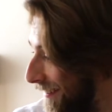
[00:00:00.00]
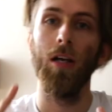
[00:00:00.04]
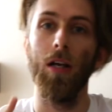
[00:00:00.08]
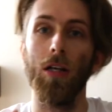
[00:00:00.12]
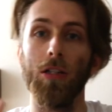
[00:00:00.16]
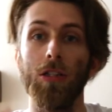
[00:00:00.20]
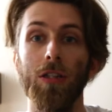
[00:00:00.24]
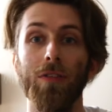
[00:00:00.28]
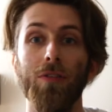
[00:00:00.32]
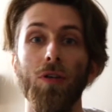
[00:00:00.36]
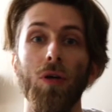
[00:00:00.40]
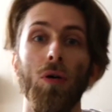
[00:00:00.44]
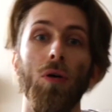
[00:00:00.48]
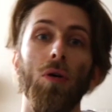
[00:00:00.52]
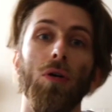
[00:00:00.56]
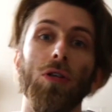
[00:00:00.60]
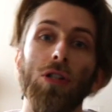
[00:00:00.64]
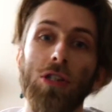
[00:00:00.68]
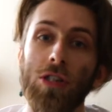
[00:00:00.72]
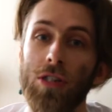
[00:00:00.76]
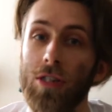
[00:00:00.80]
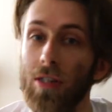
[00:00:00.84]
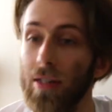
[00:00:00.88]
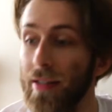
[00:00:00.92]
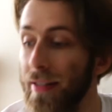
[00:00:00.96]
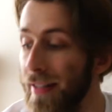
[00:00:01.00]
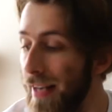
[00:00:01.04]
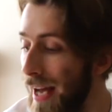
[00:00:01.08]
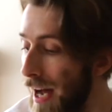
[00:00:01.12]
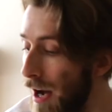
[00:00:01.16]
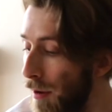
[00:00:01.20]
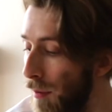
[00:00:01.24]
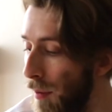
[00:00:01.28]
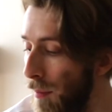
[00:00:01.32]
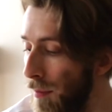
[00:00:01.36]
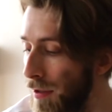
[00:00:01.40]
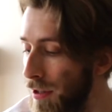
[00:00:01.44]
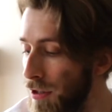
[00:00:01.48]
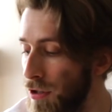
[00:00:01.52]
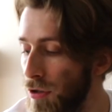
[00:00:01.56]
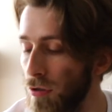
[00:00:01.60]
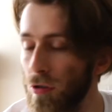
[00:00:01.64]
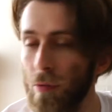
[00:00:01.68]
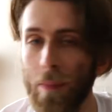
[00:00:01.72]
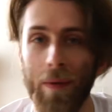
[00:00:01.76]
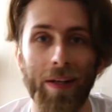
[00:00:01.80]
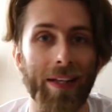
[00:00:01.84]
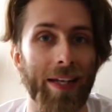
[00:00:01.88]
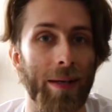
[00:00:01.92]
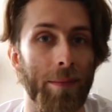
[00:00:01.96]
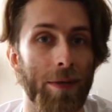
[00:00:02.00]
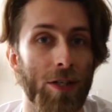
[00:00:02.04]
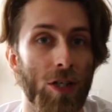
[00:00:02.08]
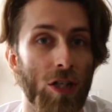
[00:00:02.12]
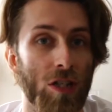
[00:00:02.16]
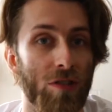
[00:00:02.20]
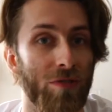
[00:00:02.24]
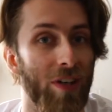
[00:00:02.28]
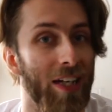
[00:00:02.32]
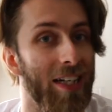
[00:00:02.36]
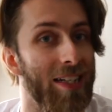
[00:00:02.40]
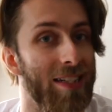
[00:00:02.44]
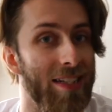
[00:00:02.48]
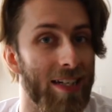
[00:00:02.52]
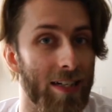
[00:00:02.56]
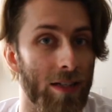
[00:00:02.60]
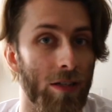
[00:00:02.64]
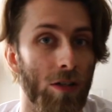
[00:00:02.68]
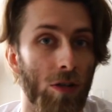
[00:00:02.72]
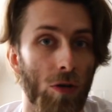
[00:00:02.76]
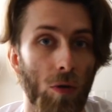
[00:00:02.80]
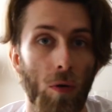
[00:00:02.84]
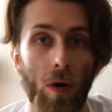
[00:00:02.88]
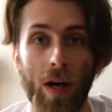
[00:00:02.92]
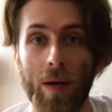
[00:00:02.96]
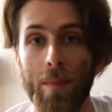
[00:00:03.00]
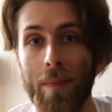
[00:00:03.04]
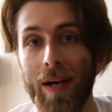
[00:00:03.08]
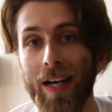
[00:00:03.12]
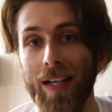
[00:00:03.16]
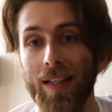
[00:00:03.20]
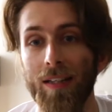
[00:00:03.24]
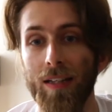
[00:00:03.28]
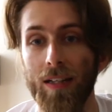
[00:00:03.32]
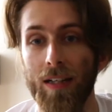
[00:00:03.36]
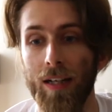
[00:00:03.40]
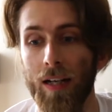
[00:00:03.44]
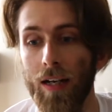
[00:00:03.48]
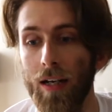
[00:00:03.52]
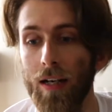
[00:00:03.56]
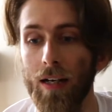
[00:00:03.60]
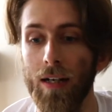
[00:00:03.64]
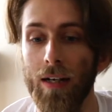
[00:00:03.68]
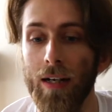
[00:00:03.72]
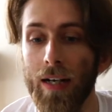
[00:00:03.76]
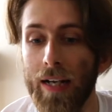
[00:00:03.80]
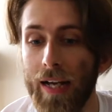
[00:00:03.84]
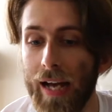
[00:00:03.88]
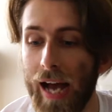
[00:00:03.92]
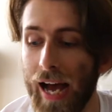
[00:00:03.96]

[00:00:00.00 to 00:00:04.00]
So of course, now I want to talk about the images that didn't quite make the cut.